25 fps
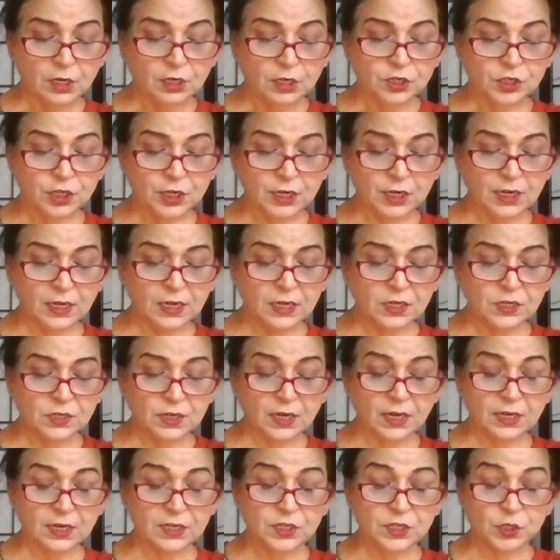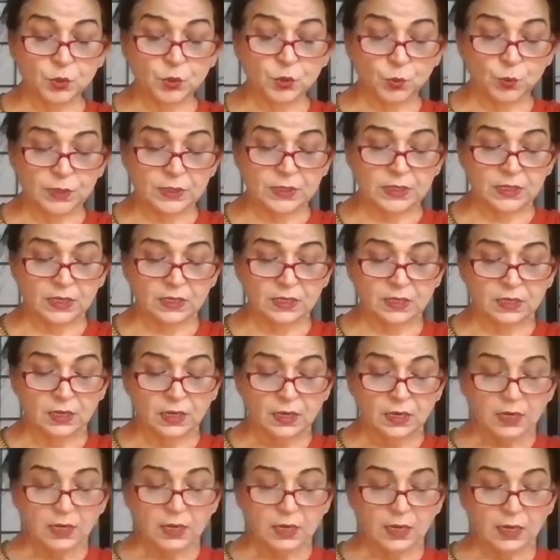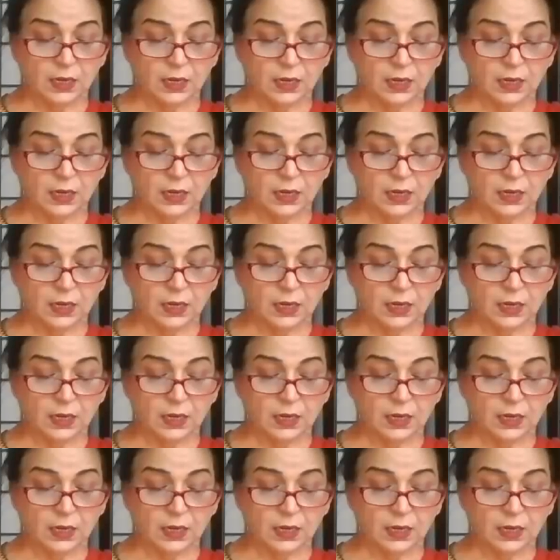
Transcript: She is exquisite. He